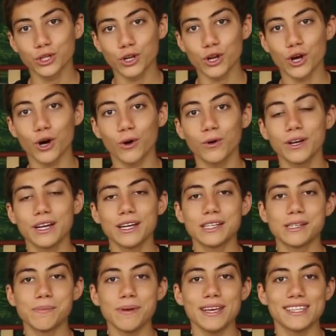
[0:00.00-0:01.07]
know
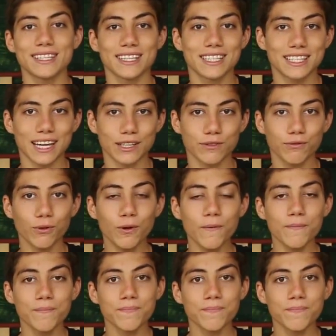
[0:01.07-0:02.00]
to be successful.